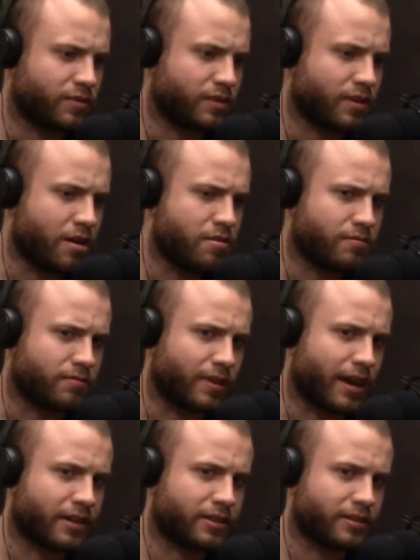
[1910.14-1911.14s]
No,
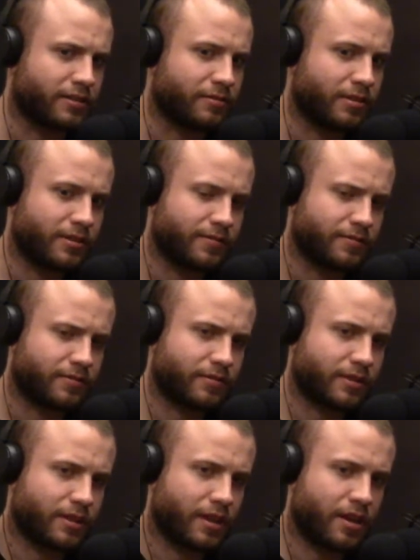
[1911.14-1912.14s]
actually, well,
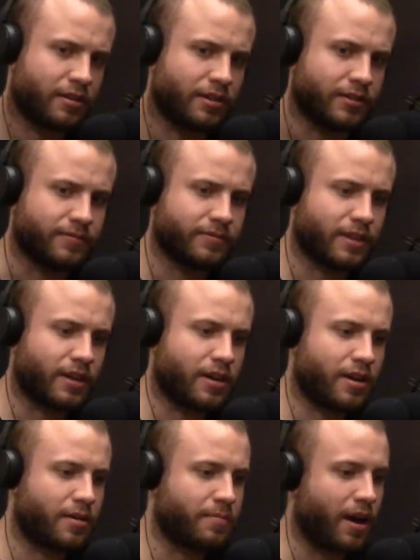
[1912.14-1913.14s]
I don't know.
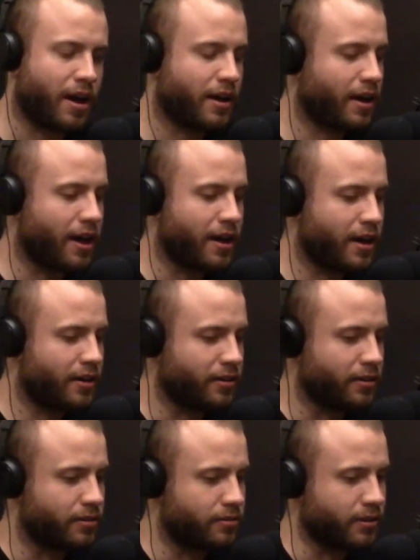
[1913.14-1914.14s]
I had a
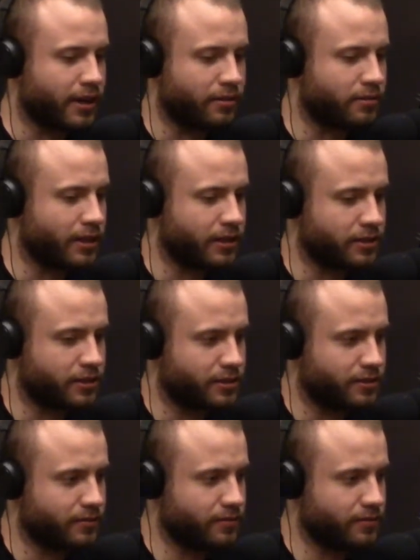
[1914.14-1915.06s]
great relationship.